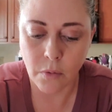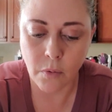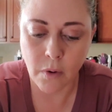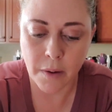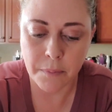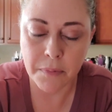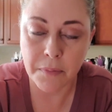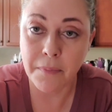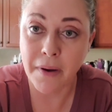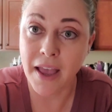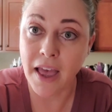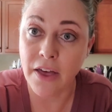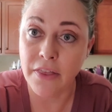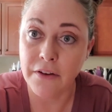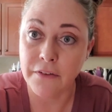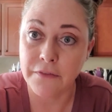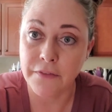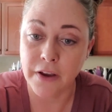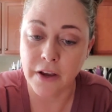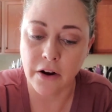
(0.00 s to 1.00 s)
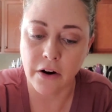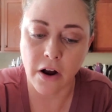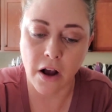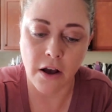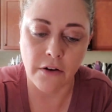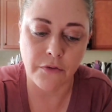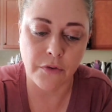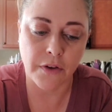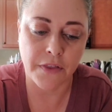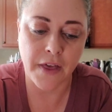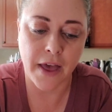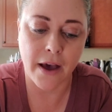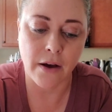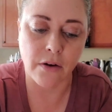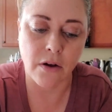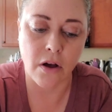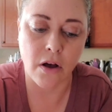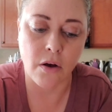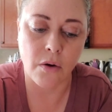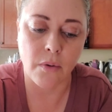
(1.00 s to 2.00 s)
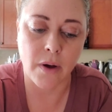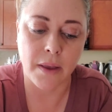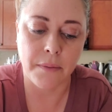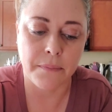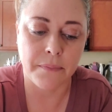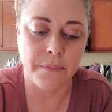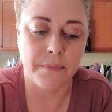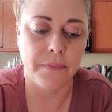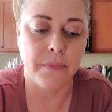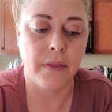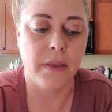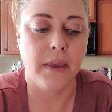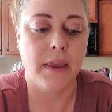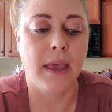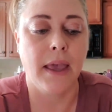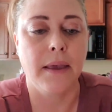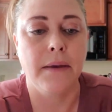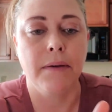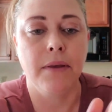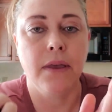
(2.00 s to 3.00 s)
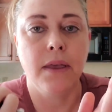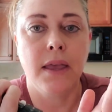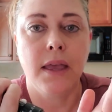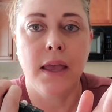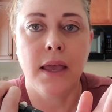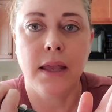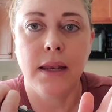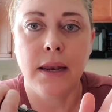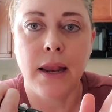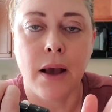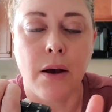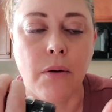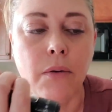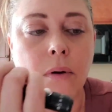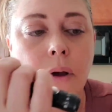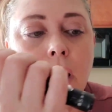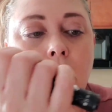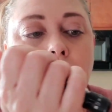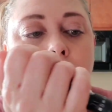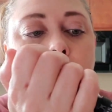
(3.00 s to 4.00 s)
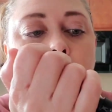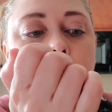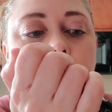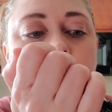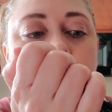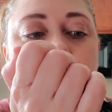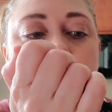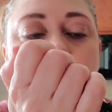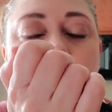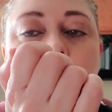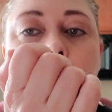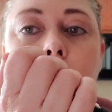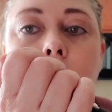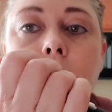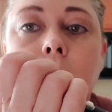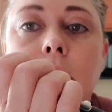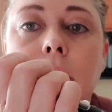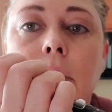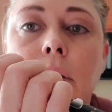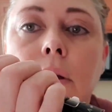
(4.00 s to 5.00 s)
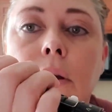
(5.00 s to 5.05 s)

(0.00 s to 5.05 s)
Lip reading: wipe my other finger off with the alcohol wipe. Okay, now I'm going to